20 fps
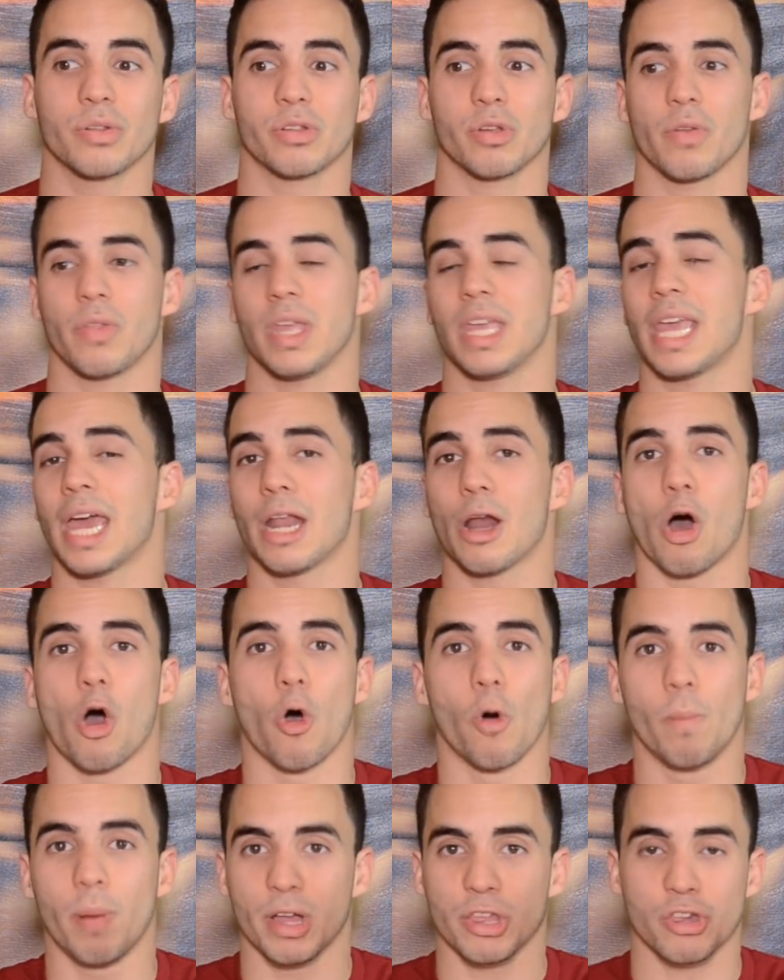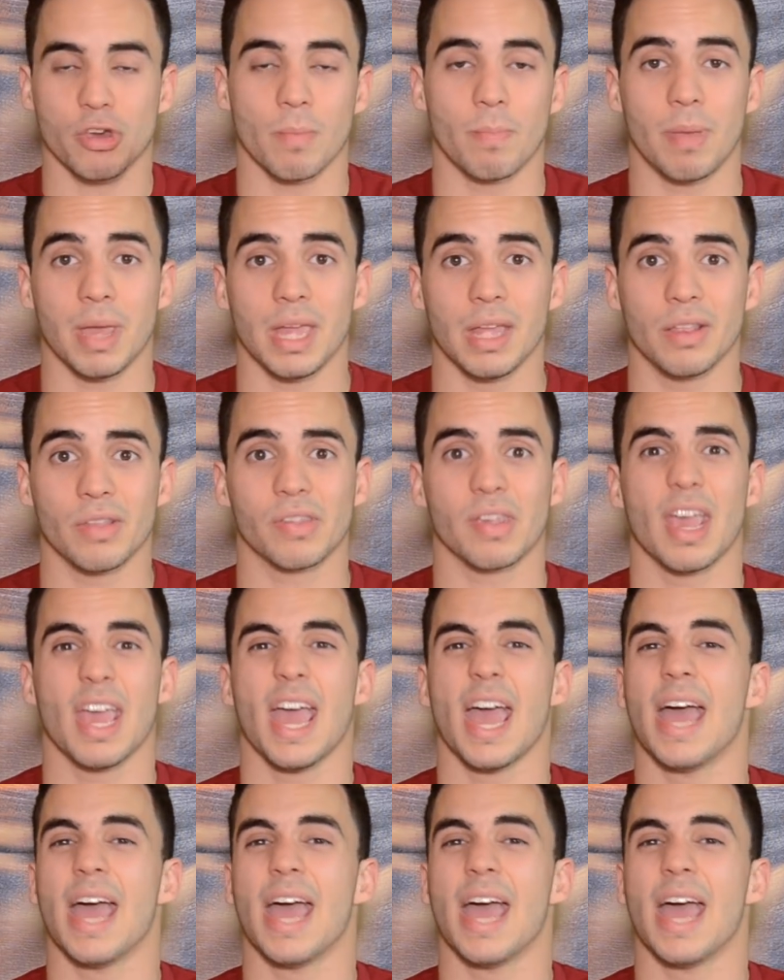so they get a whole bunch of bins